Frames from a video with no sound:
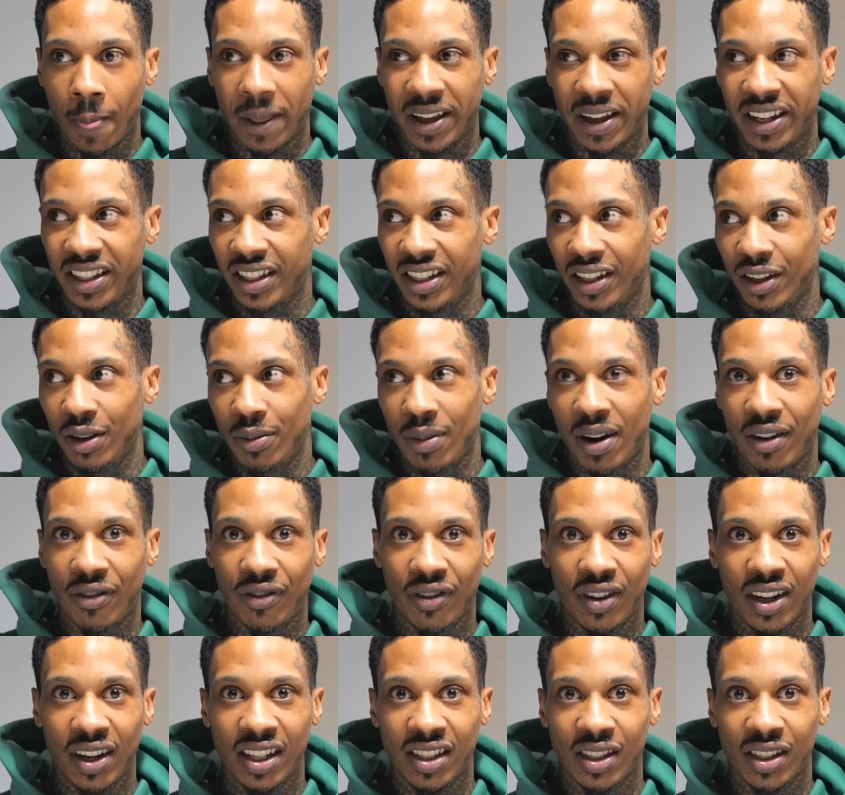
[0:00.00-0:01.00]
and tell my
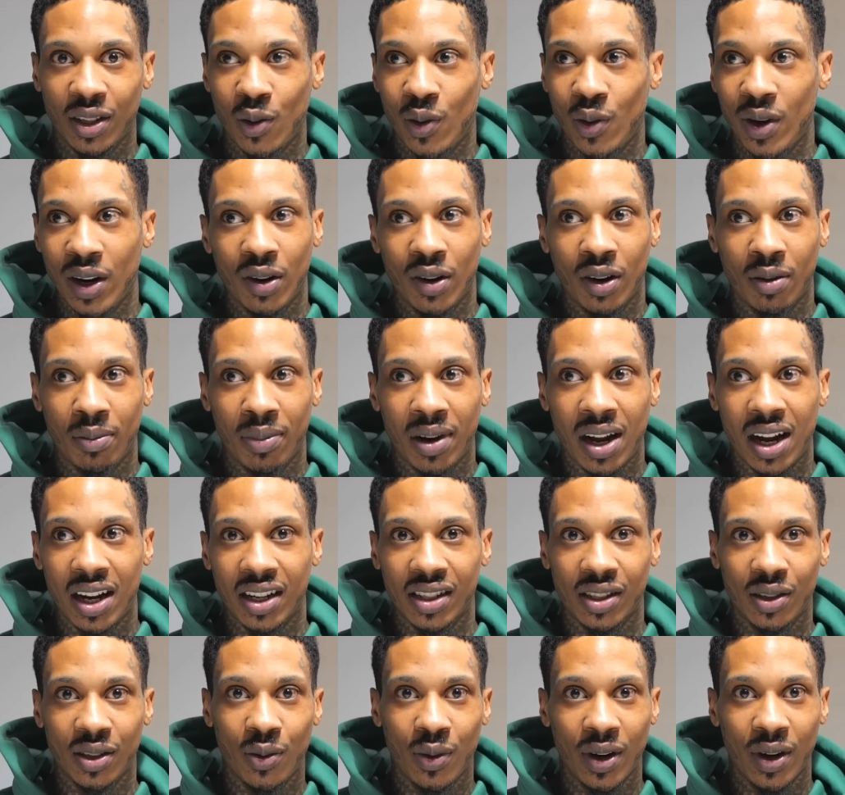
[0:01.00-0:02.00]
friend somewhere on the
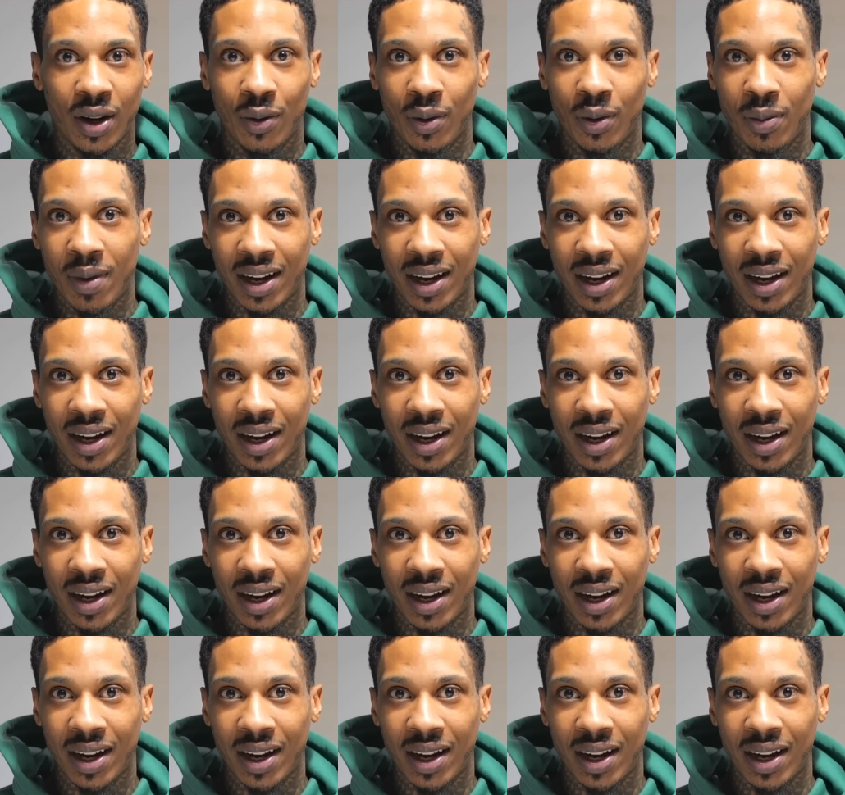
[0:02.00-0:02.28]
block somewhere we